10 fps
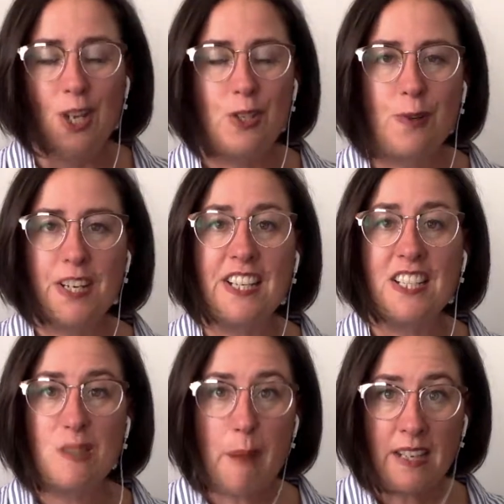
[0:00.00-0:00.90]
You can
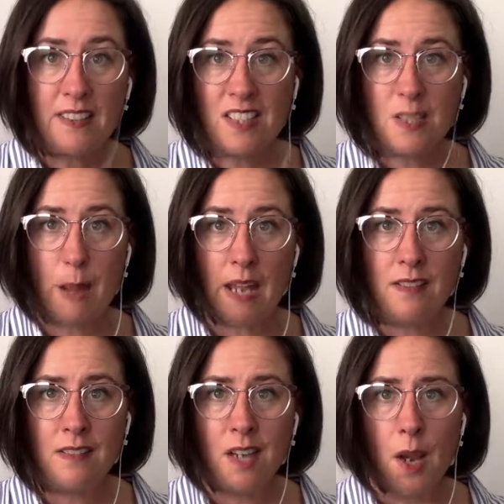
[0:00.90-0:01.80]
expect to
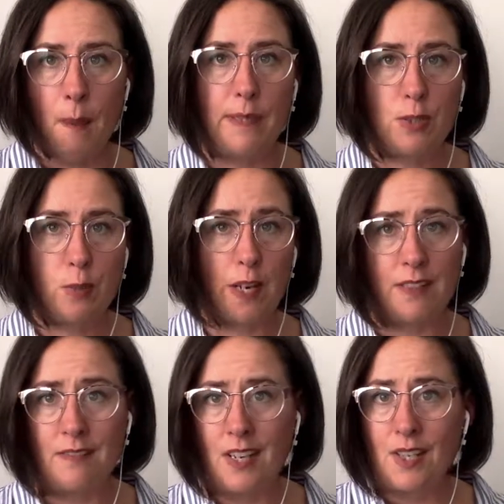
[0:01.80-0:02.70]
spend
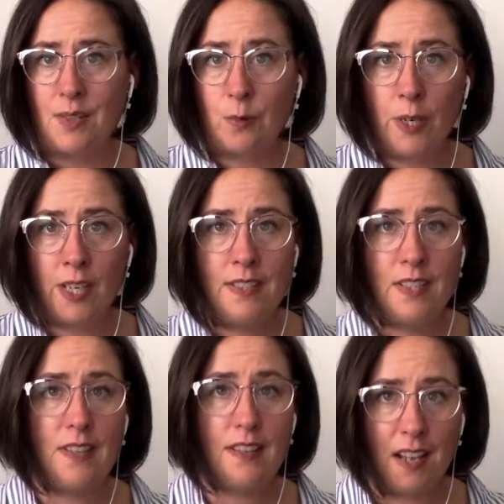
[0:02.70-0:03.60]
between 3
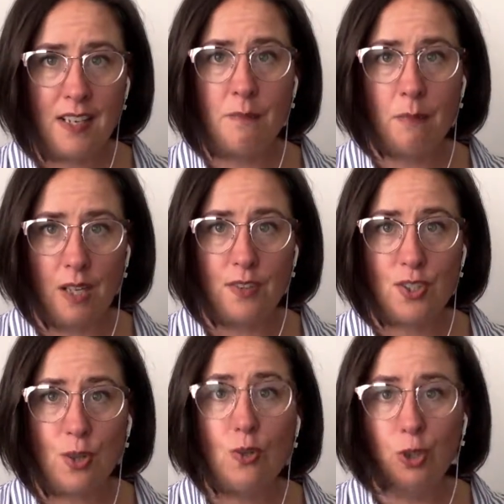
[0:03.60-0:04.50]
to 9
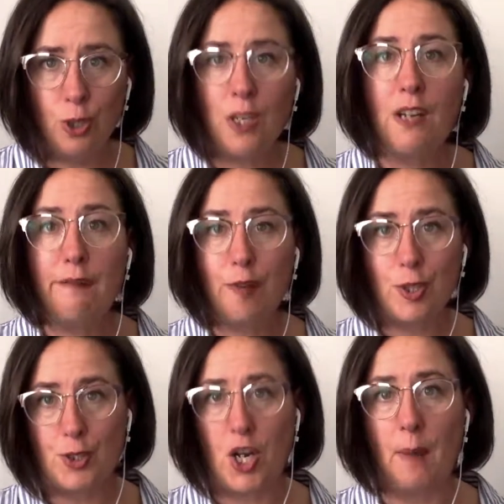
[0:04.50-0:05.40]
months looking for
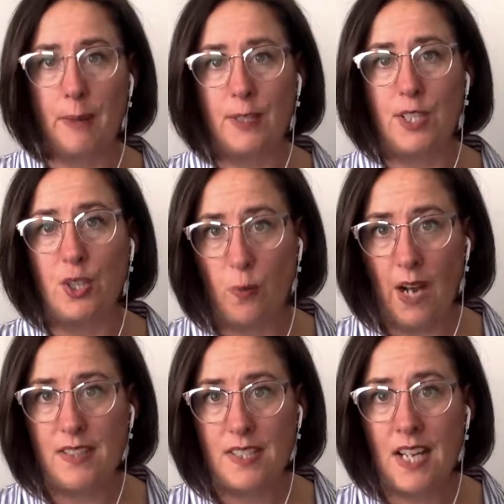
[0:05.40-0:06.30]
a job in the
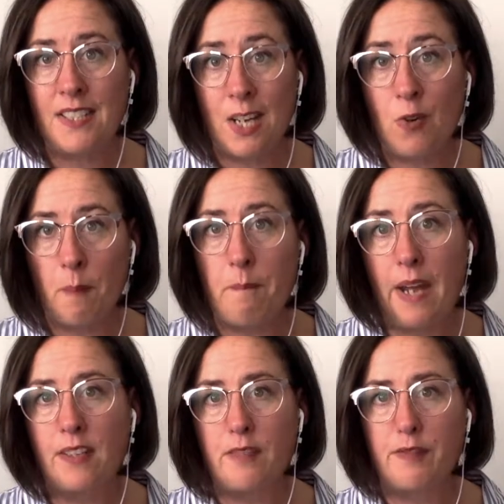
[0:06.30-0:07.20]
U.S. That's how
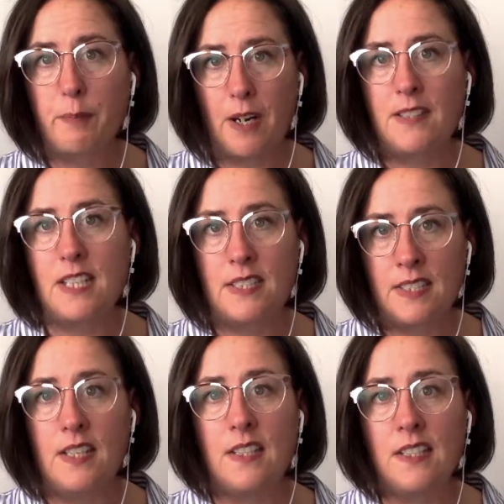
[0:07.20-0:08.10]
competitive the
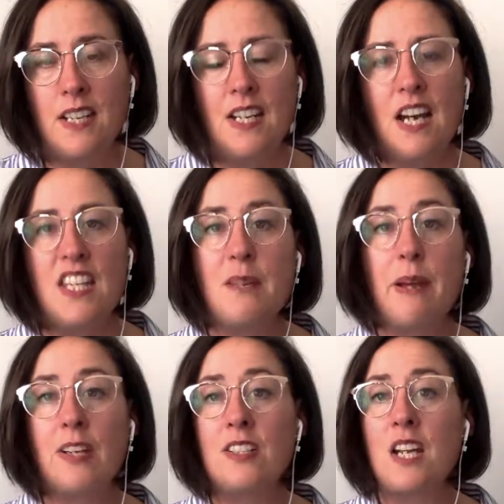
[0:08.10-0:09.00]
process is. And the
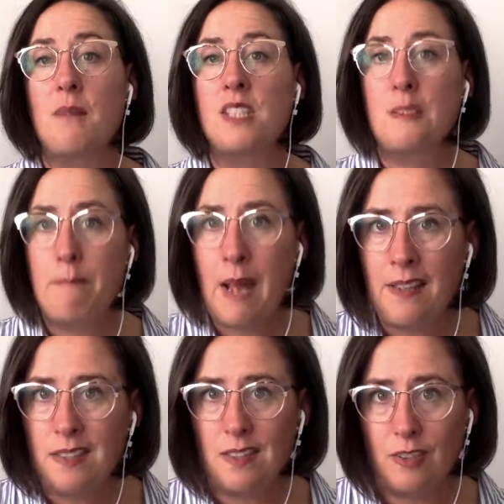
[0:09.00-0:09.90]
amount of time
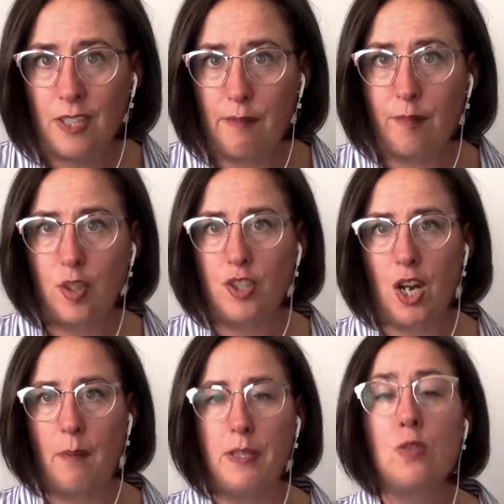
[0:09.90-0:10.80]
spent looking for a
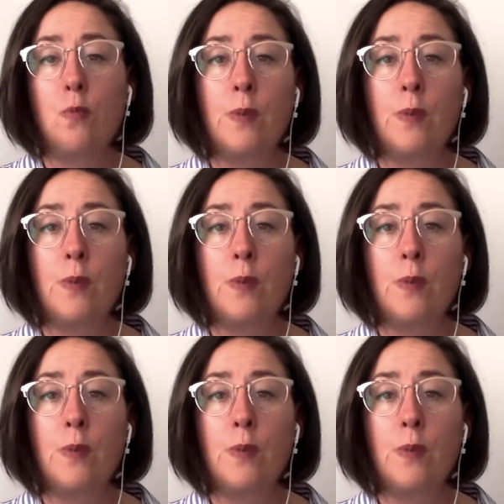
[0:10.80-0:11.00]
job is